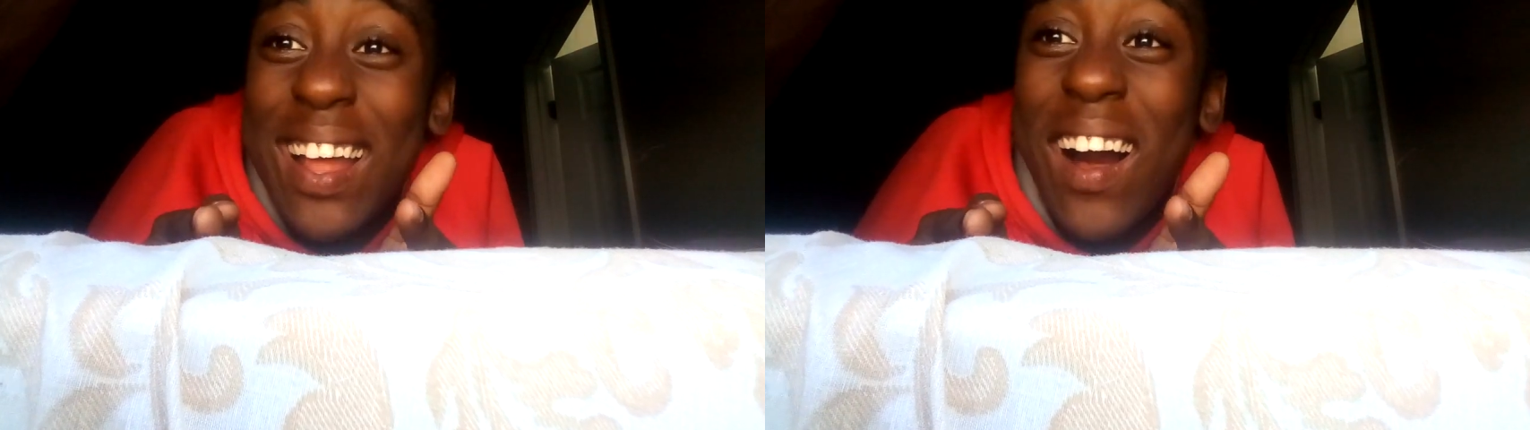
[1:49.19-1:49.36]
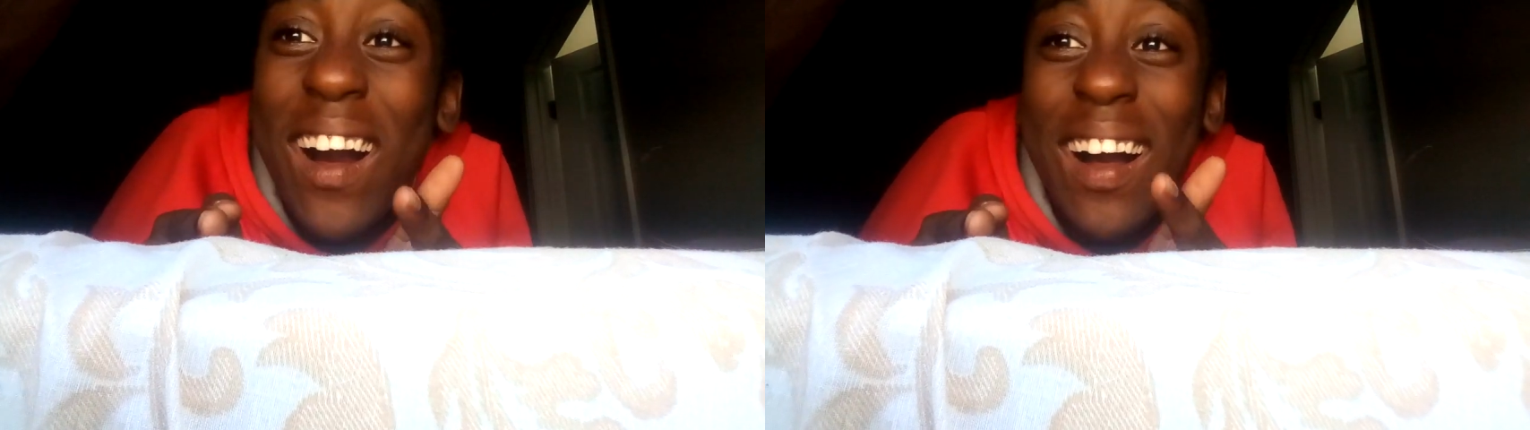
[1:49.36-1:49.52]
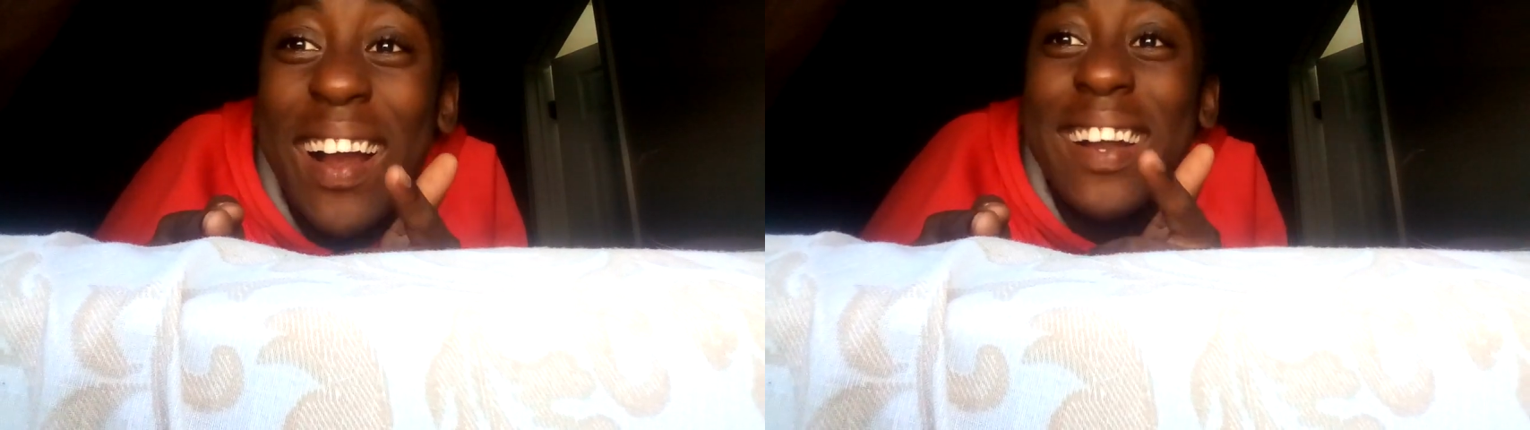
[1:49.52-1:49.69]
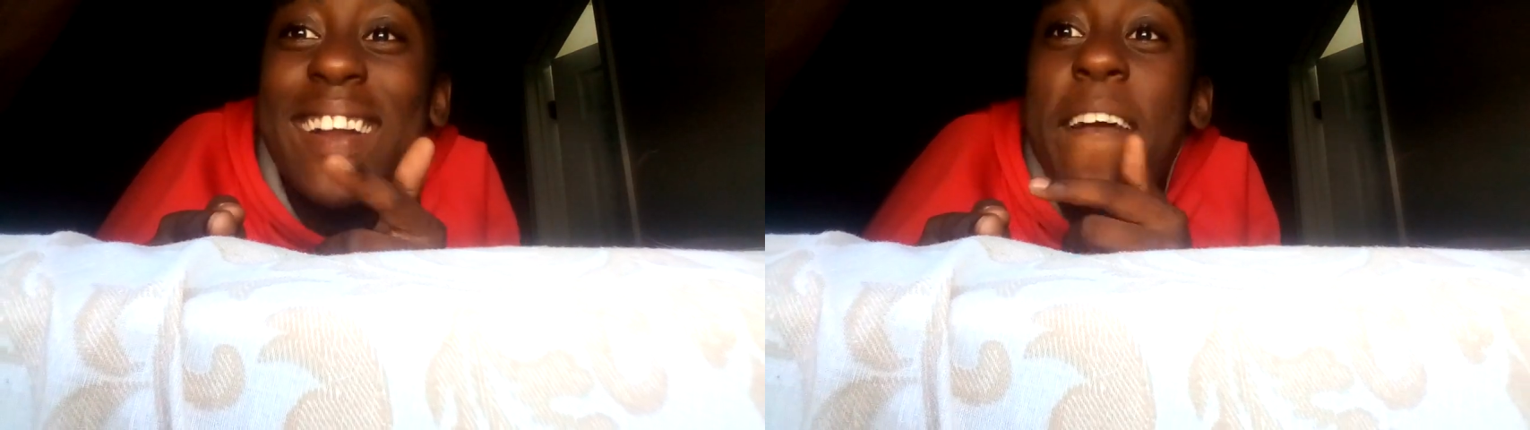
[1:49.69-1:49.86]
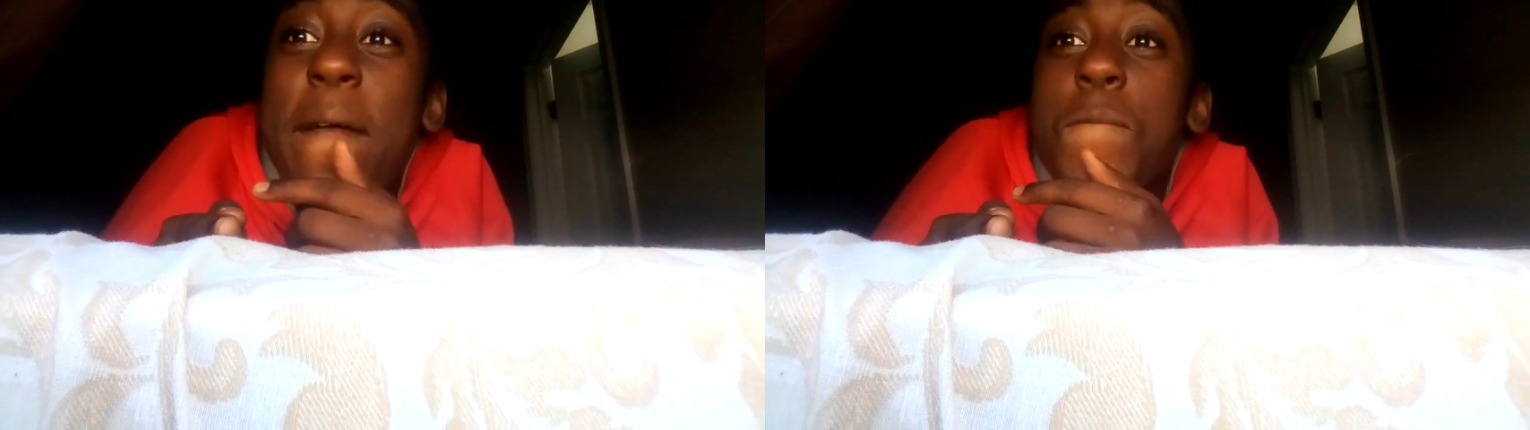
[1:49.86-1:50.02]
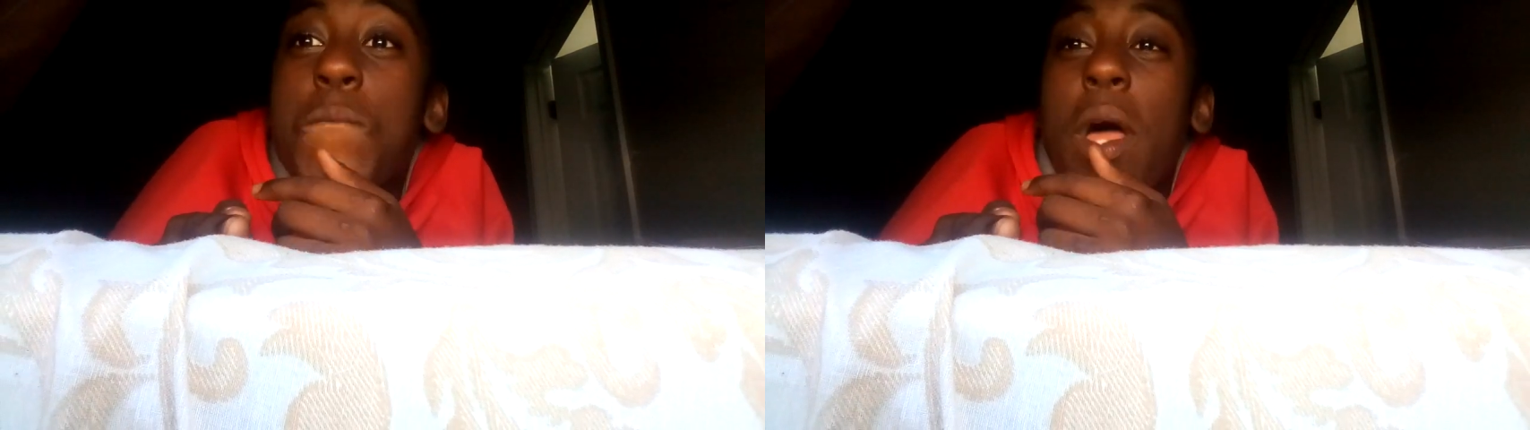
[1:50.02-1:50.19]
hard,
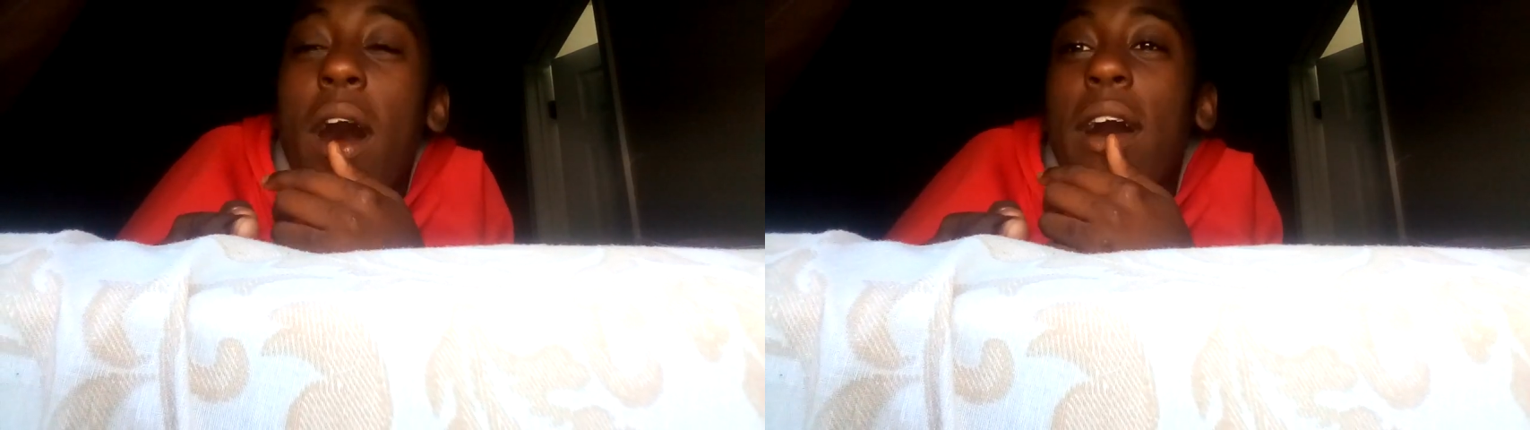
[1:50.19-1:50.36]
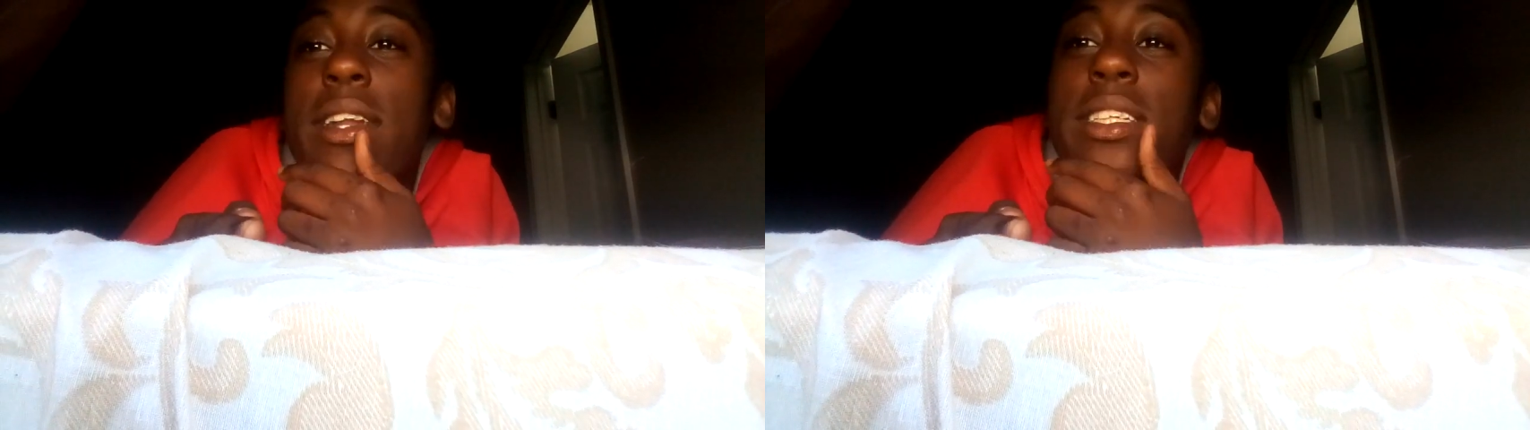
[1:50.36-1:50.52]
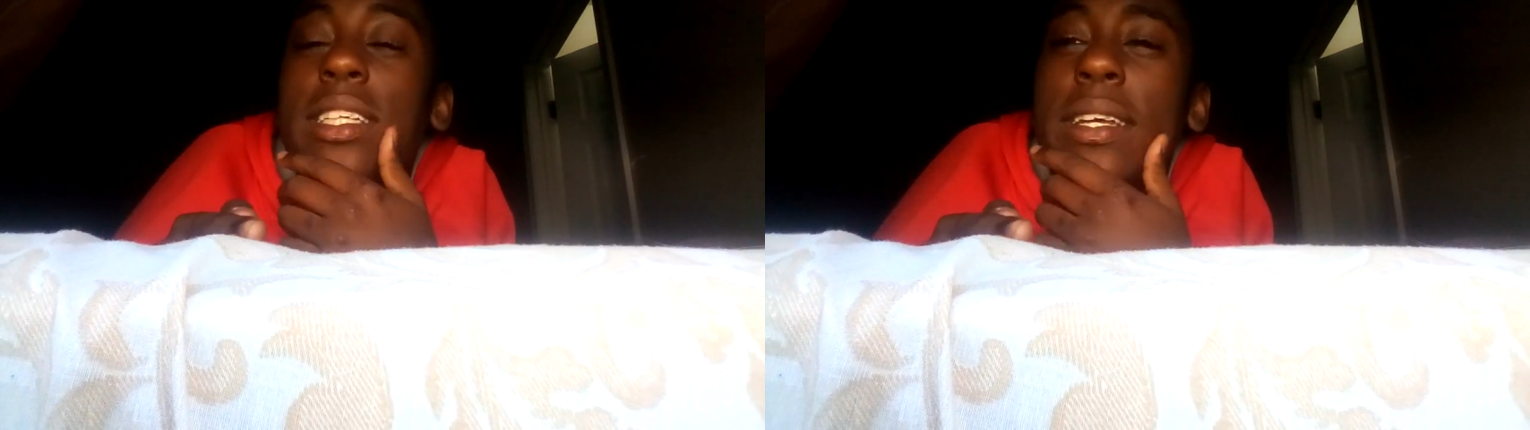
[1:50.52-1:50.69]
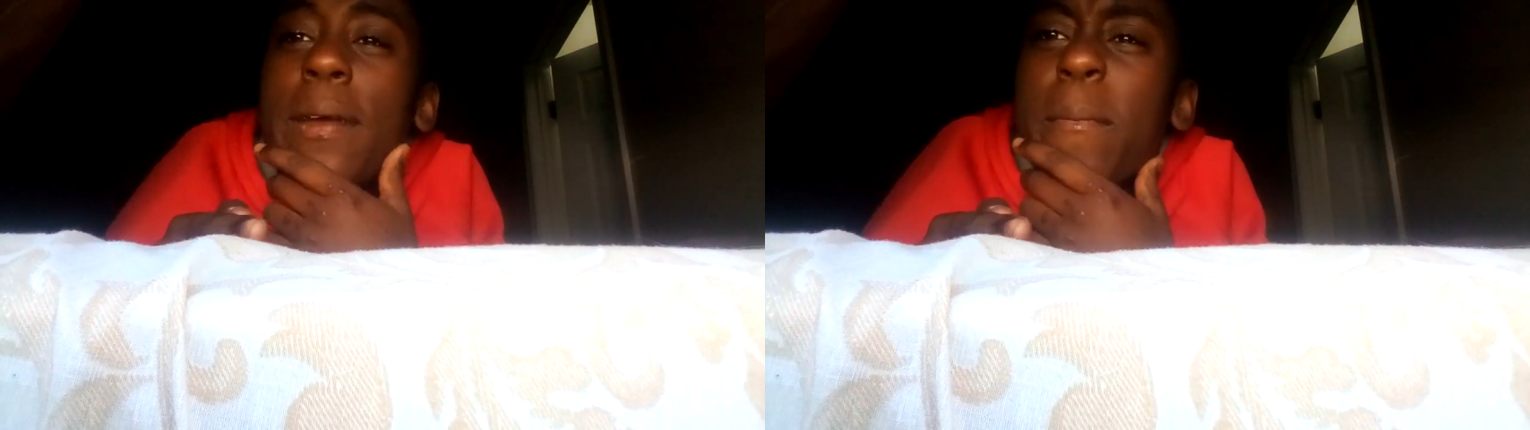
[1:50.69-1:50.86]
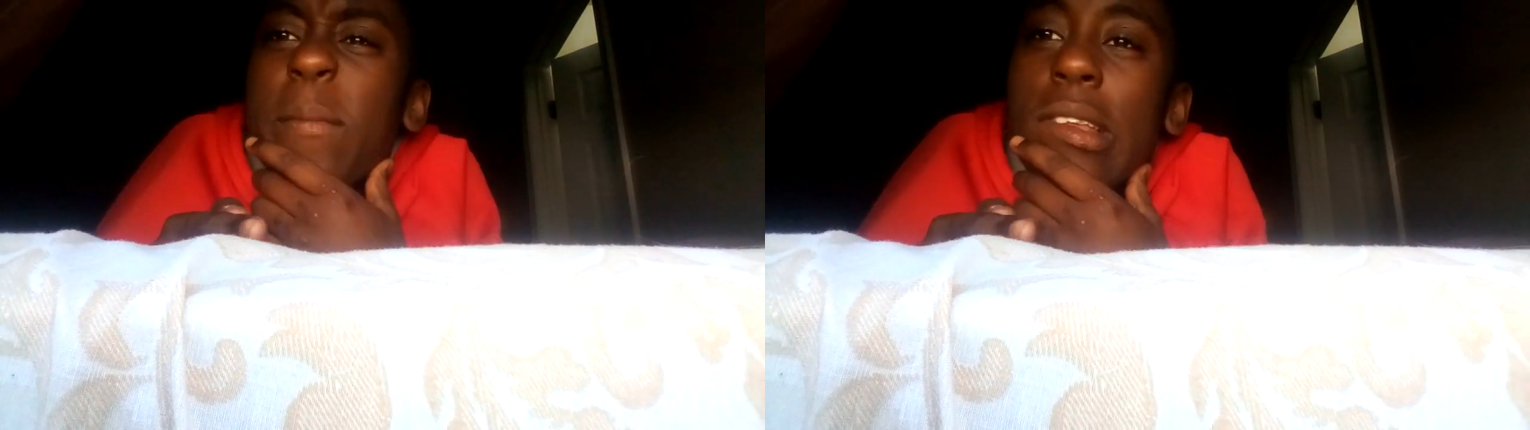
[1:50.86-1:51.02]
honestly.